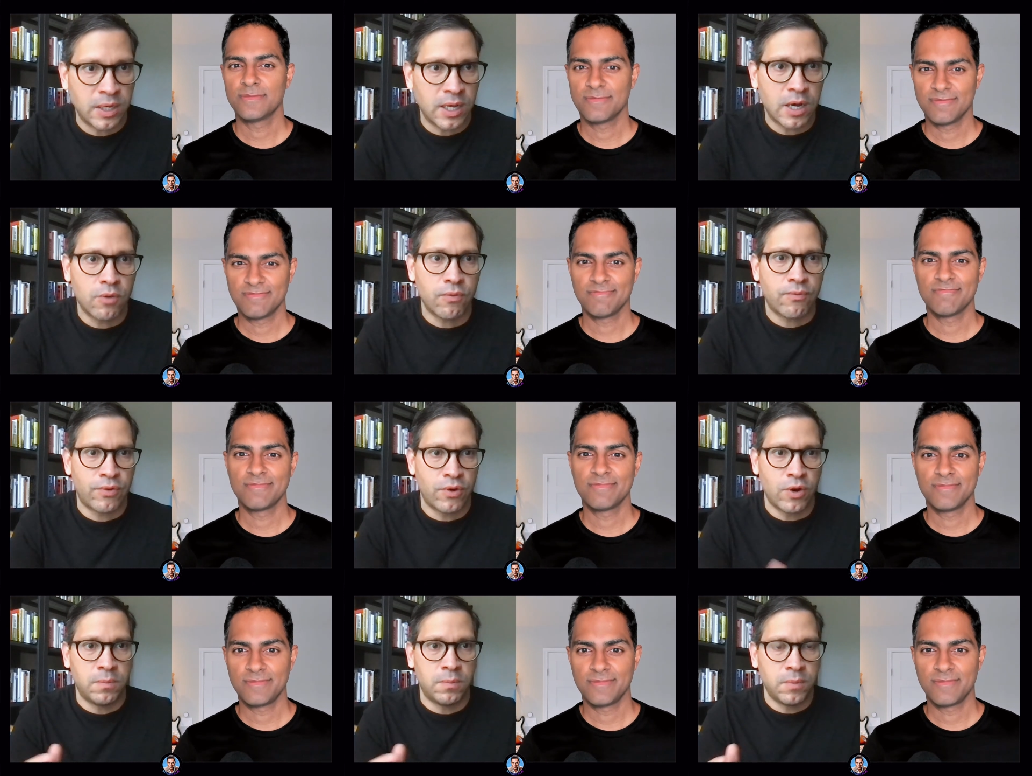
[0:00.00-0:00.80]
Speaker 1: out
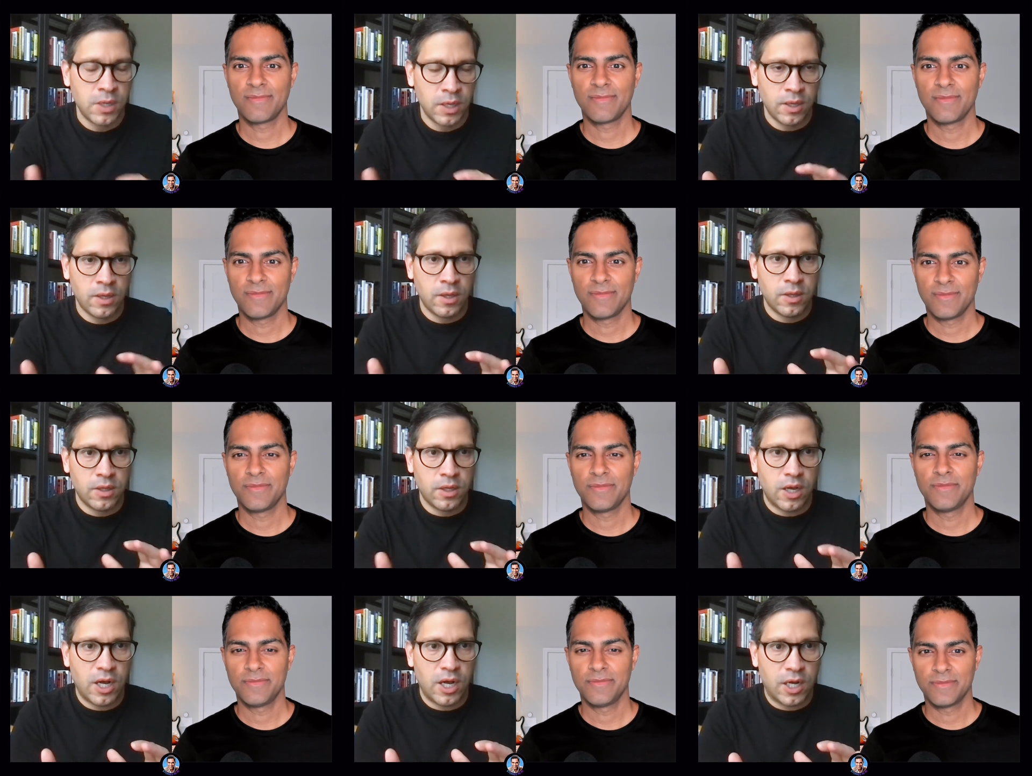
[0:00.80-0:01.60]
from
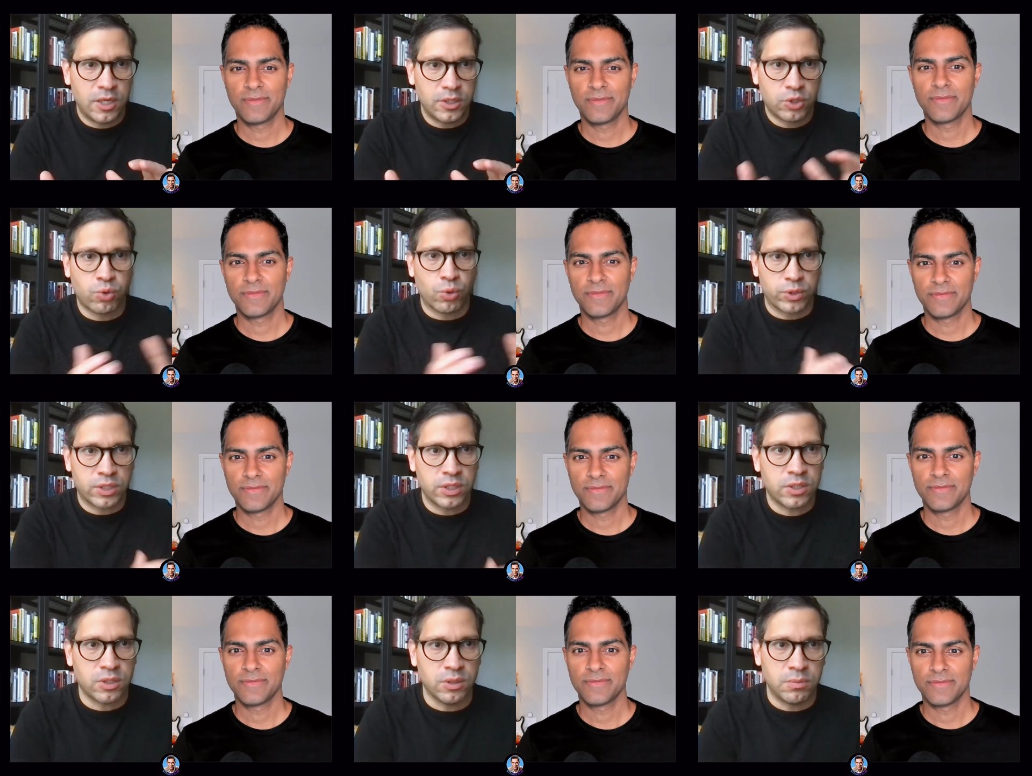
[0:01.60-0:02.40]
uh, source
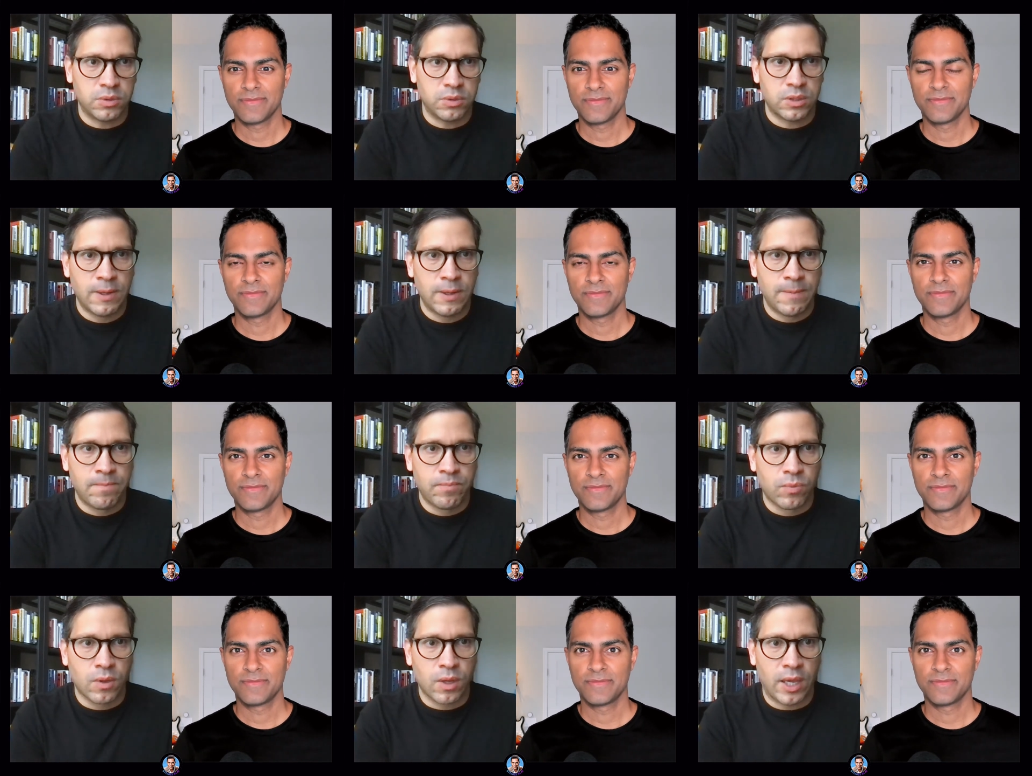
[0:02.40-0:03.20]
systems
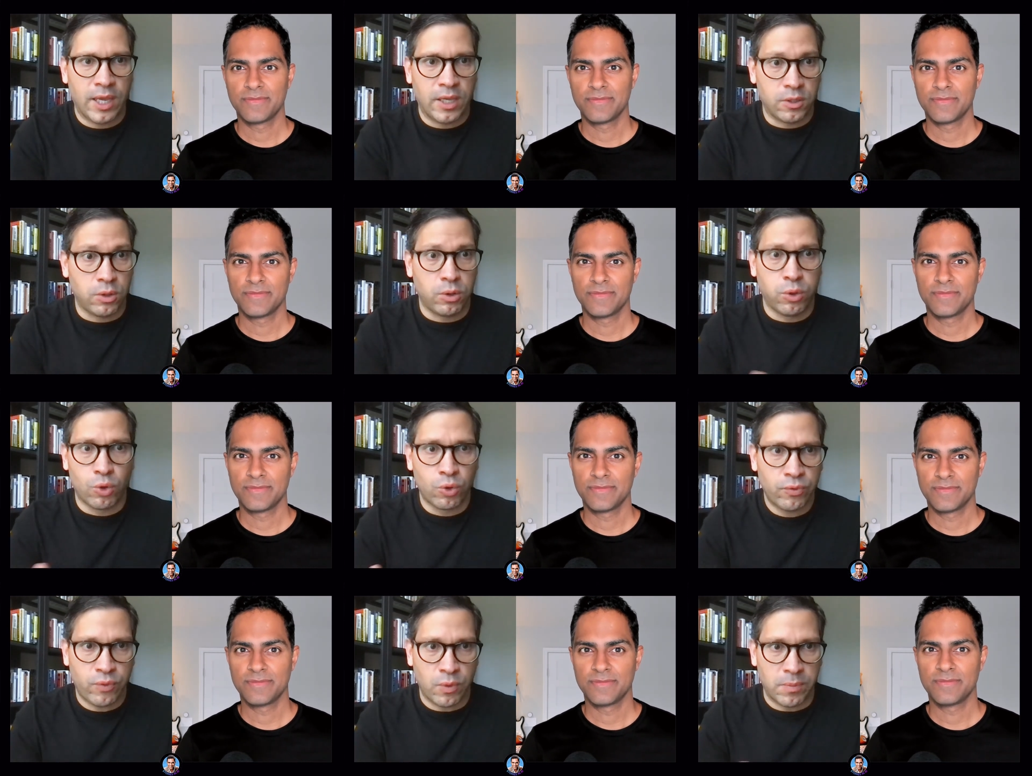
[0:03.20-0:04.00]
and
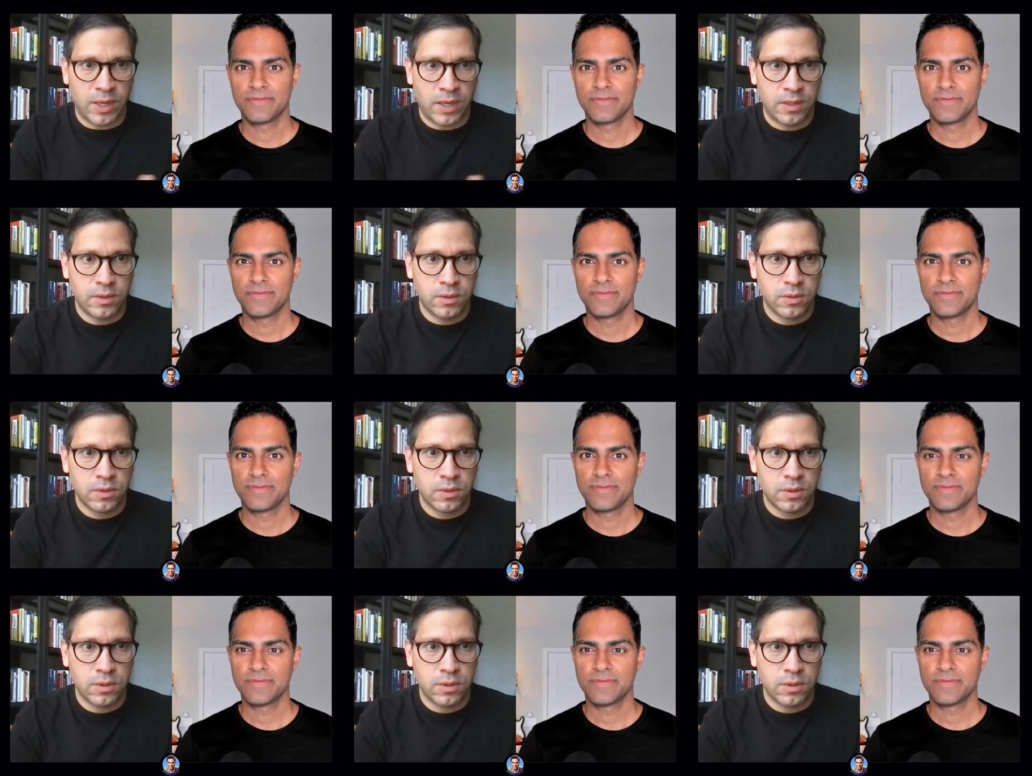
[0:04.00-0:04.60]
learn from that.